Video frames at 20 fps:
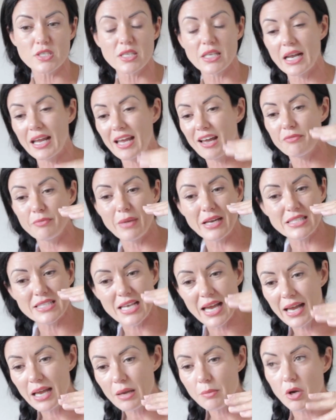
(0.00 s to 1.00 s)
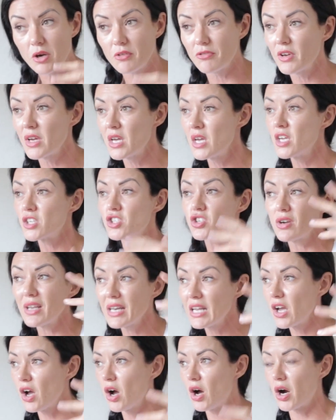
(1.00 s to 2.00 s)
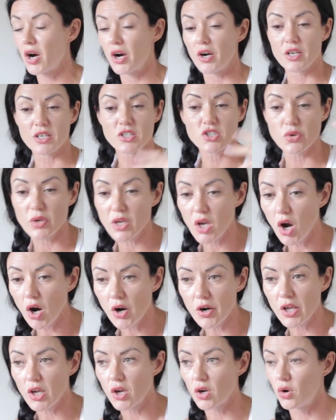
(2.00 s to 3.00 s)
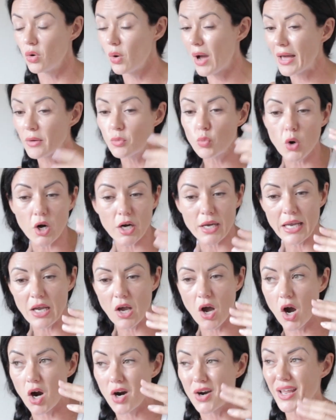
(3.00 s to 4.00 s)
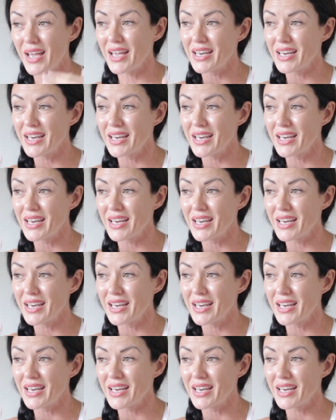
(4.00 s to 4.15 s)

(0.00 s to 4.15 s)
and then I have my time of training hard and doing cardio and working hard.